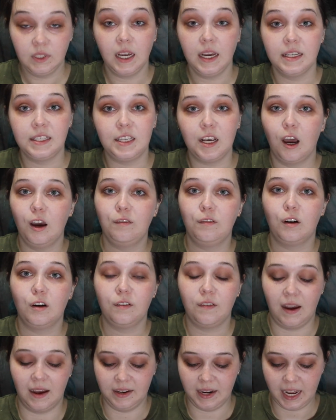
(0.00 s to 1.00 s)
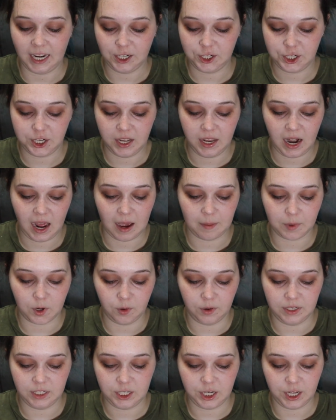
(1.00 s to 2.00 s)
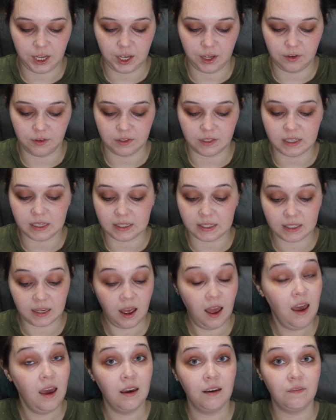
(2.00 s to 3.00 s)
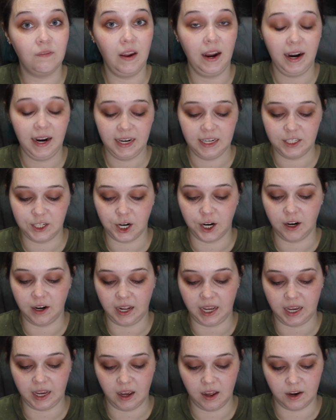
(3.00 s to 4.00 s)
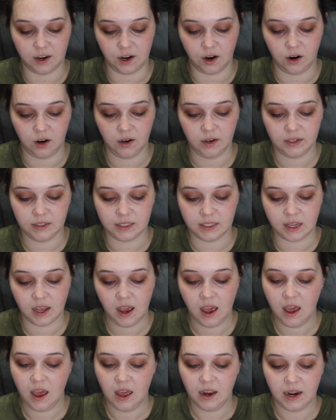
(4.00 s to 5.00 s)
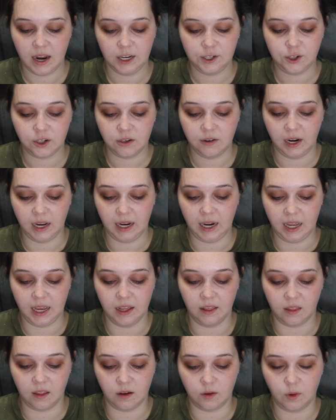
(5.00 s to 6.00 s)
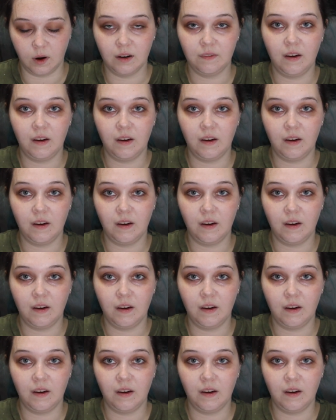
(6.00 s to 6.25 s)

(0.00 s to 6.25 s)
So for foundation, I'm going to use this very dirty NARS Natural Radiant Longwear